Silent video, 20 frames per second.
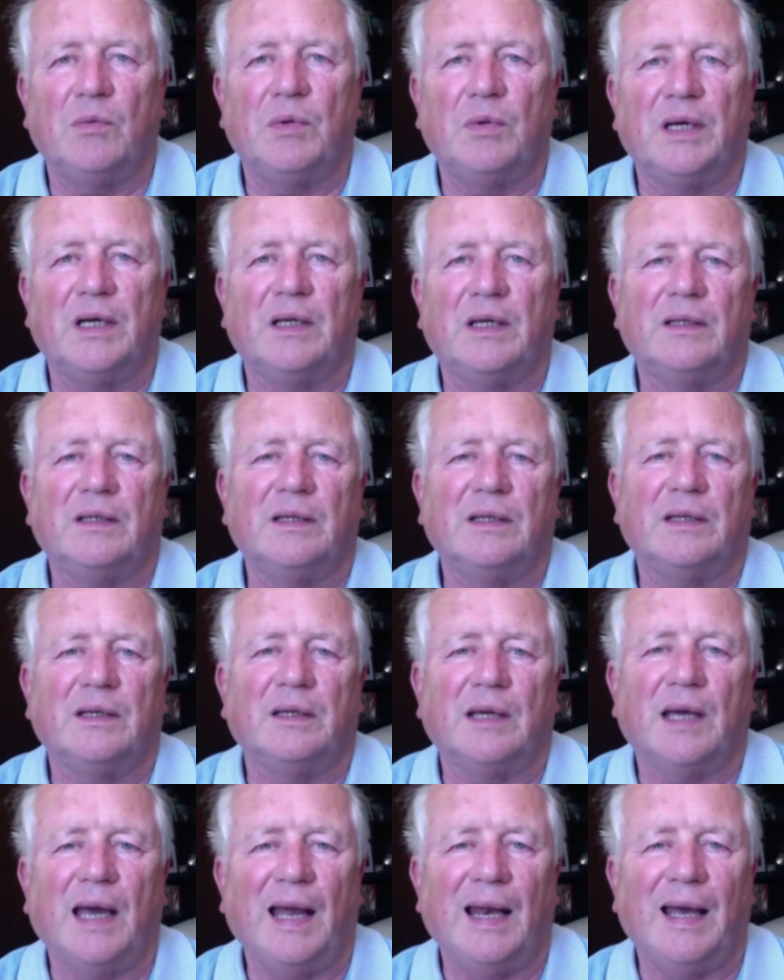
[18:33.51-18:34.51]
where the
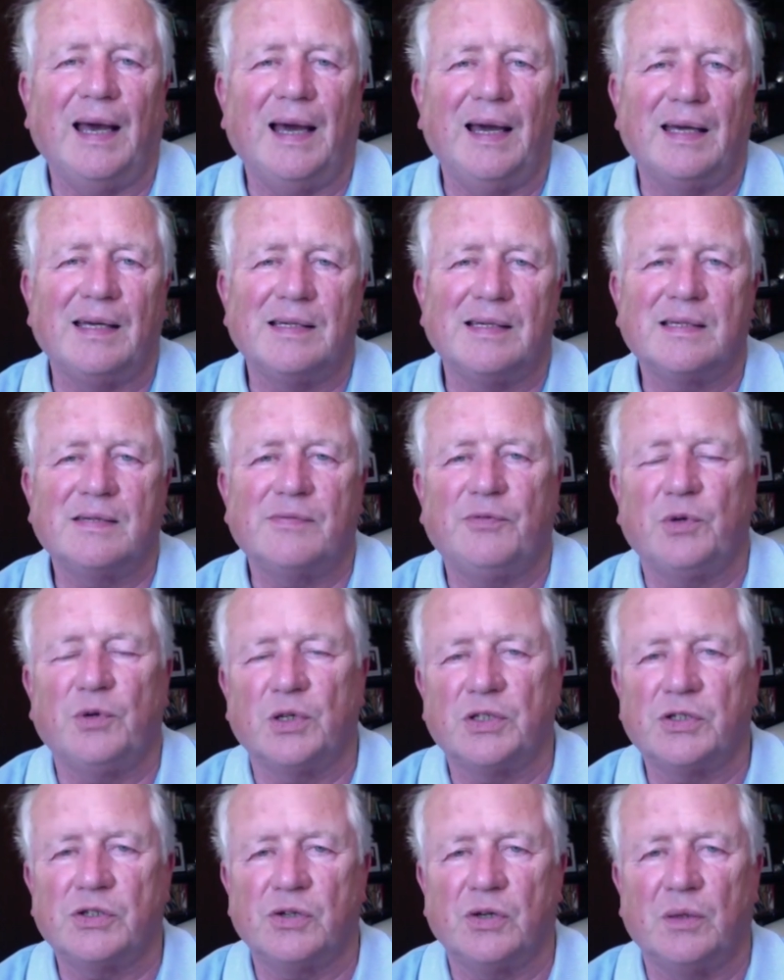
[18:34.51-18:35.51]
Allies
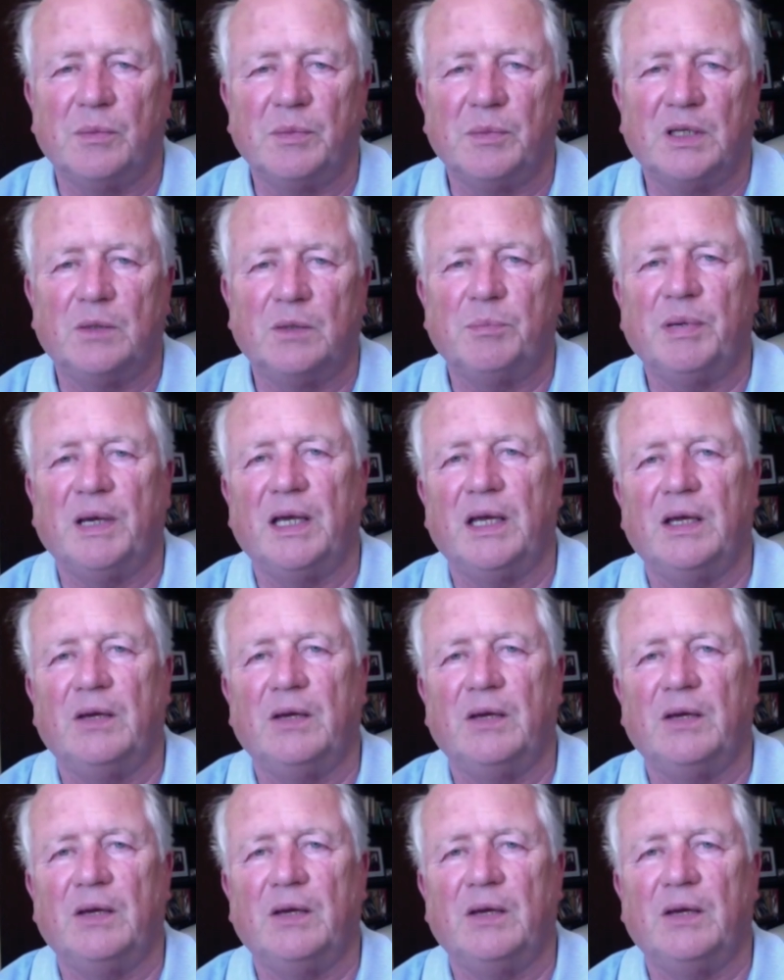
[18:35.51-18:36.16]
forced Germany to pay